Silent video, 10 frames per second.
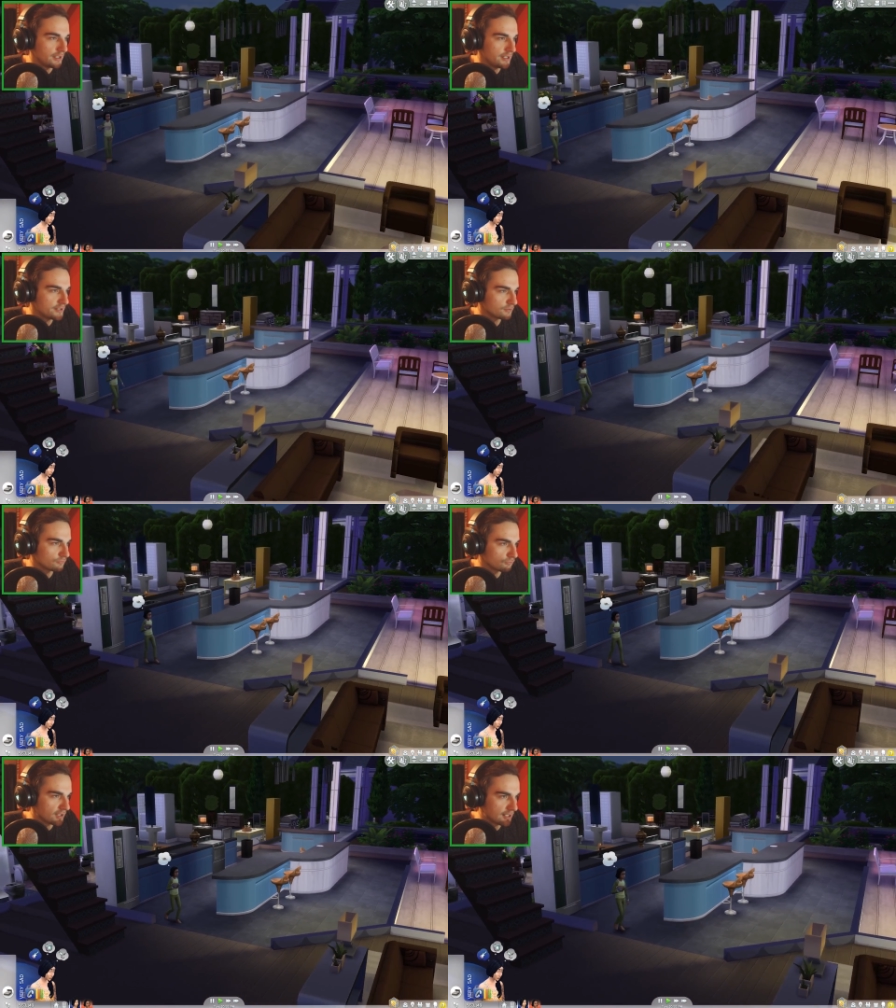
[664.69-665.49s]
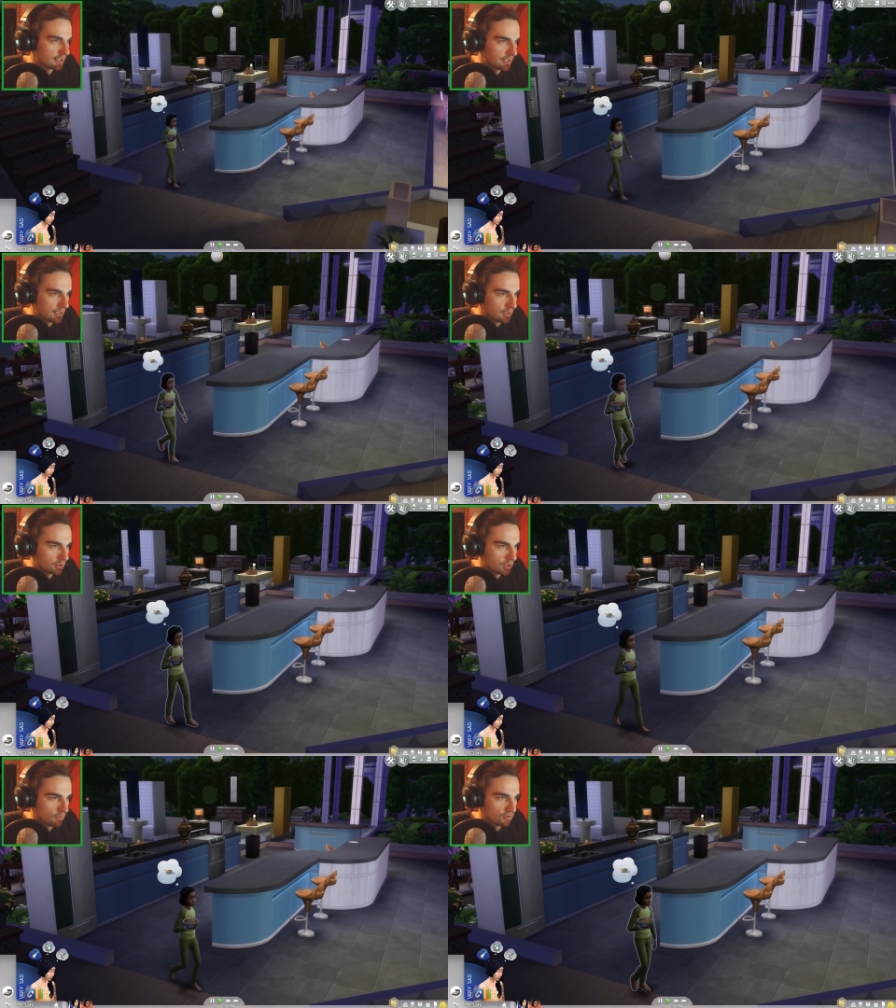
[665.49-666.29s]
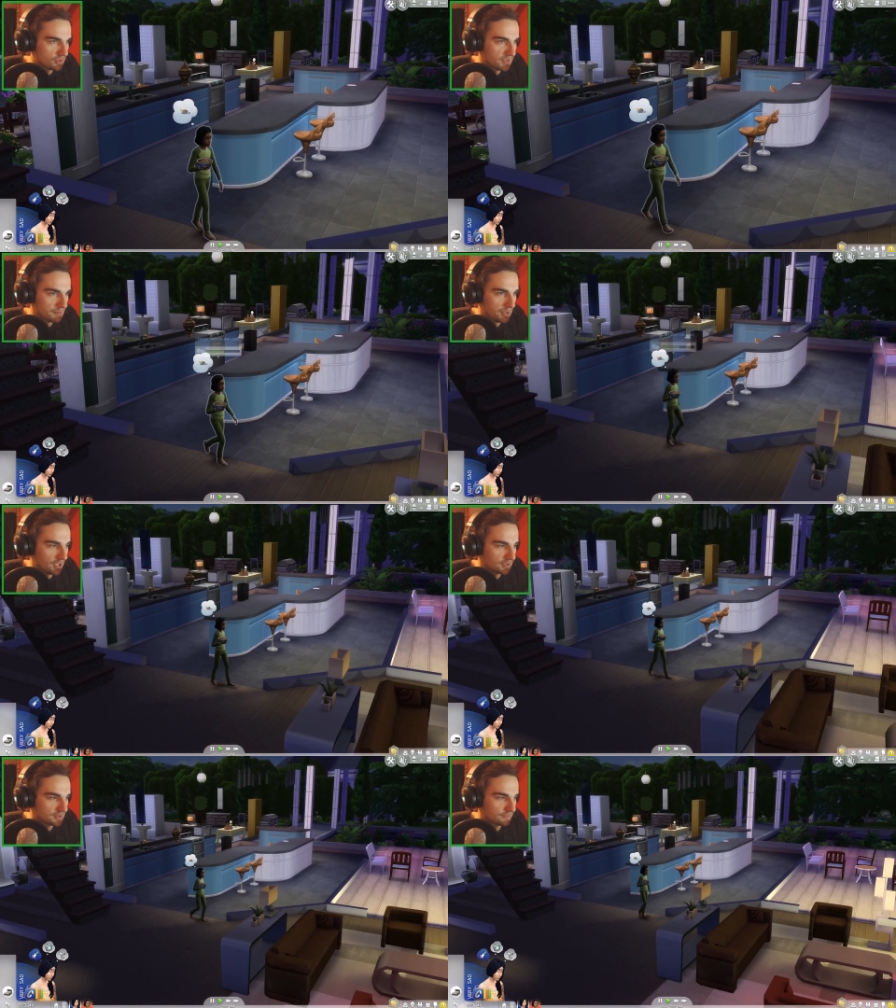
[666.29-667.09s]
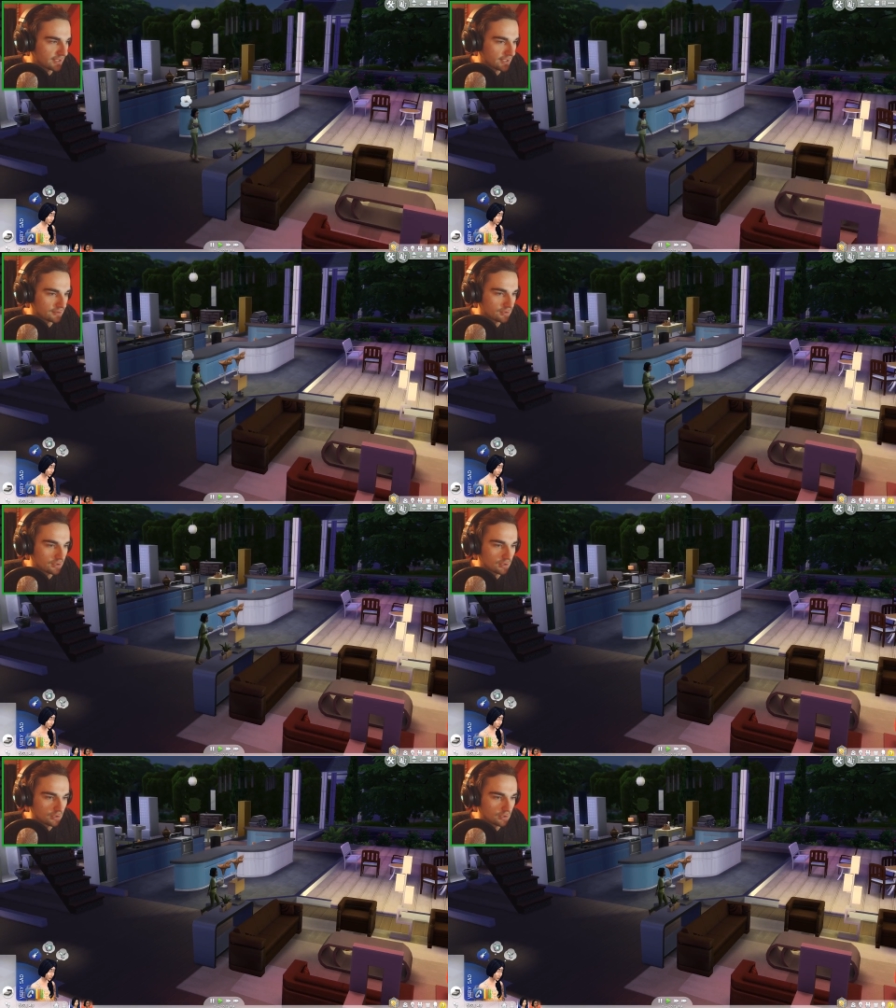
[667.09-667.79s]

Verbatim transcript: isn't really going to be a part of it.